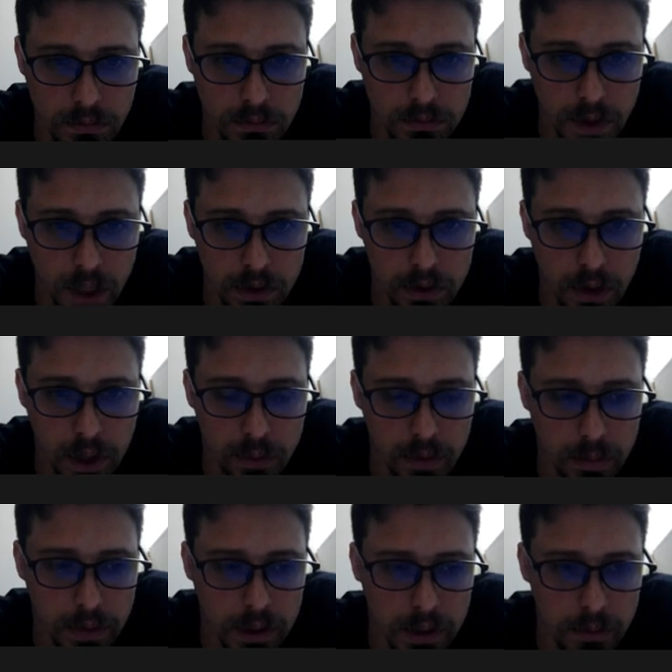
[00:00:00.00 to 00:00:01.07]
So I will
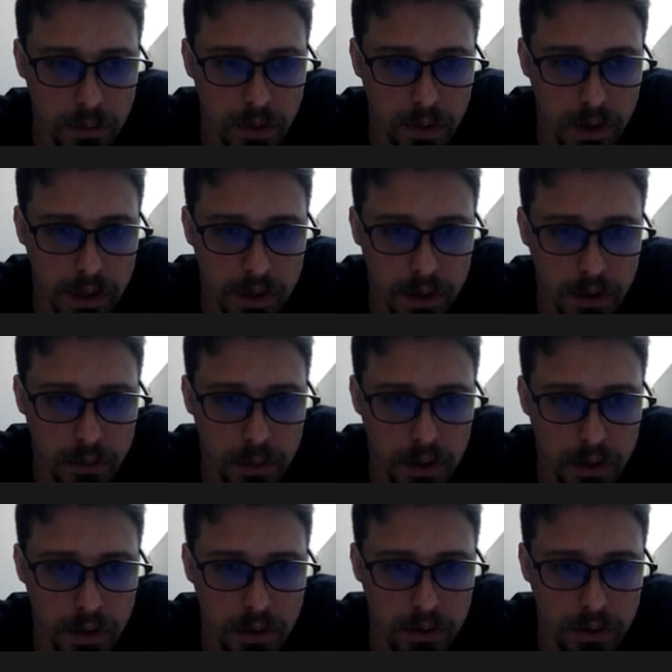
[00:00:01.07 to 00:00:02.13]
play it more, I think,
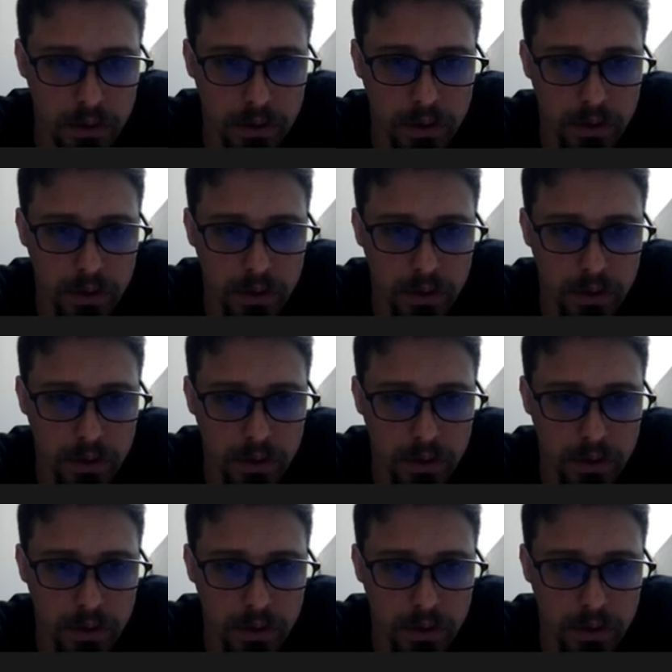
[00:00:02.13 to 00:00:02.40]
because